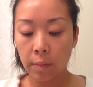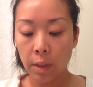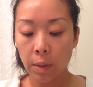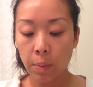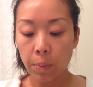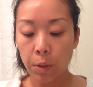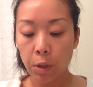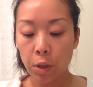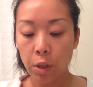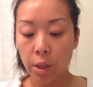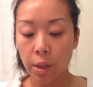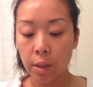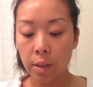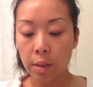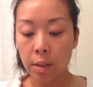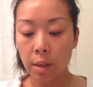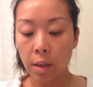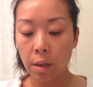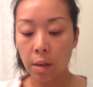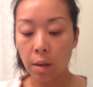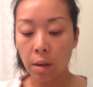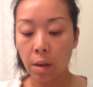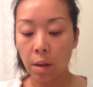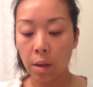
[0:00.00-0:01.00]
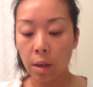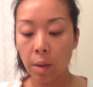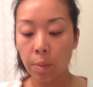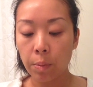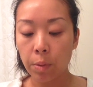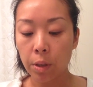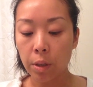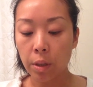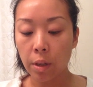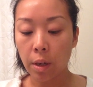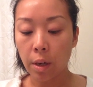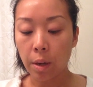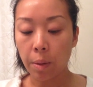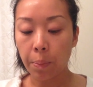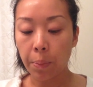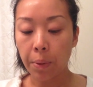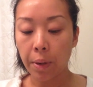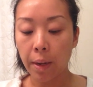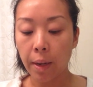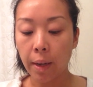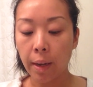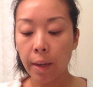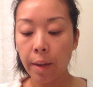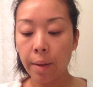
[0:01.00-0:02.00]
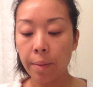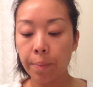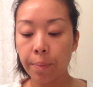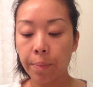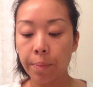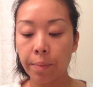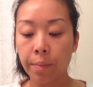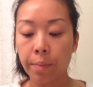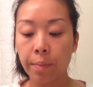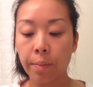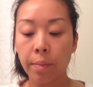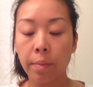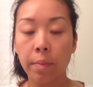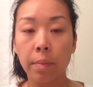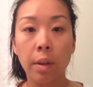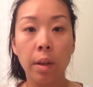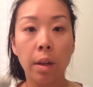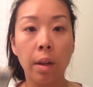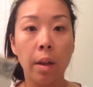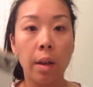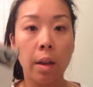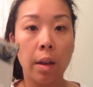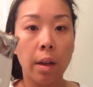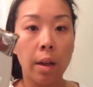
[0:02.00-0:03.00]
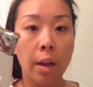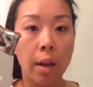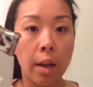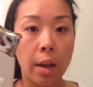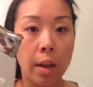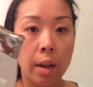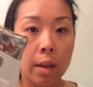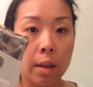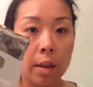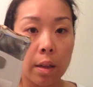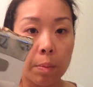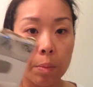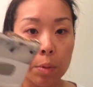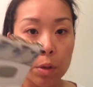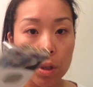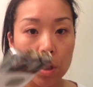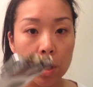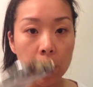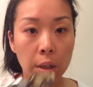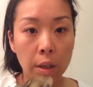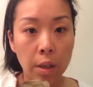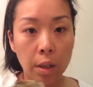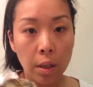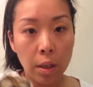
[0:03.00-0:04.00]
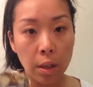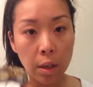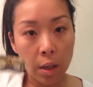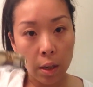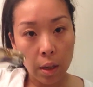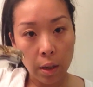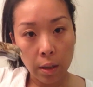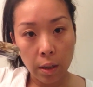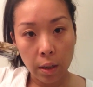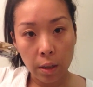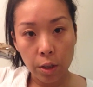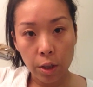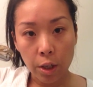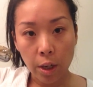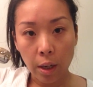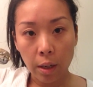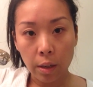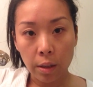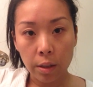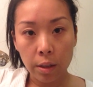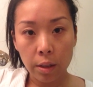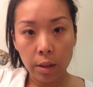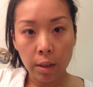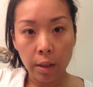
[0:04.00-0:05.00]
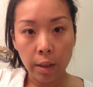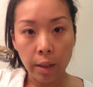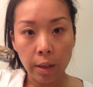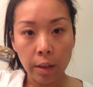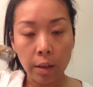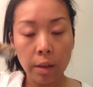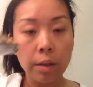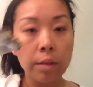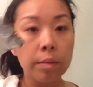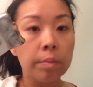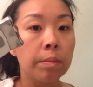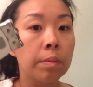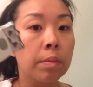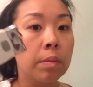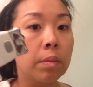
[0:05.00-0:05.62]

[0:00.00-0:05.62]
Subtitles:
The machine's not on, I'm just going to apply, and the gel is clear.